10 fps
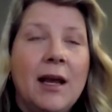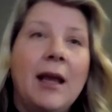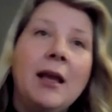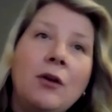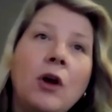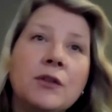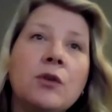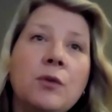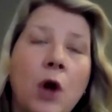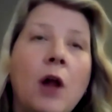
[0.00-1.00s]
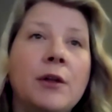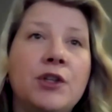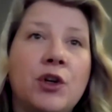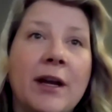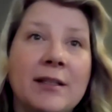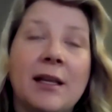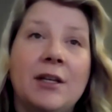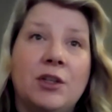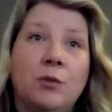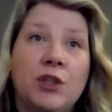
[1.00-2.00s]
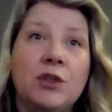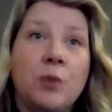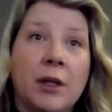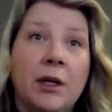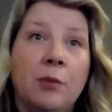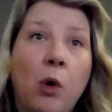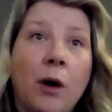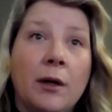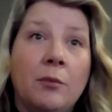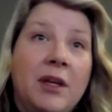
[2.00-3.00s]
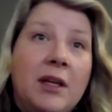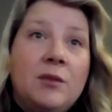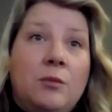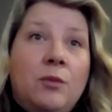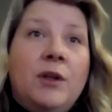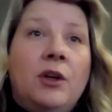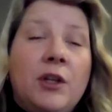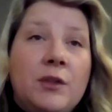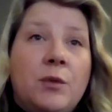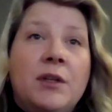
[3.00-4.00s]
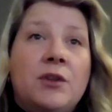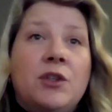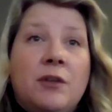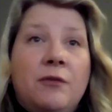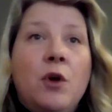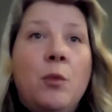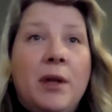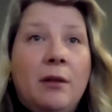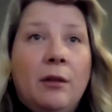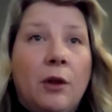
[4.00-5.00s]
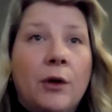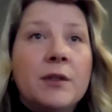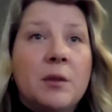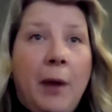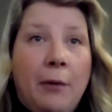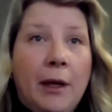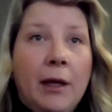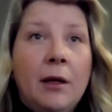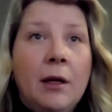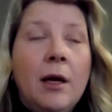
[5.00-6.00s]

And also knowledge translation, which is really important, because what good is research if nobody learns about it?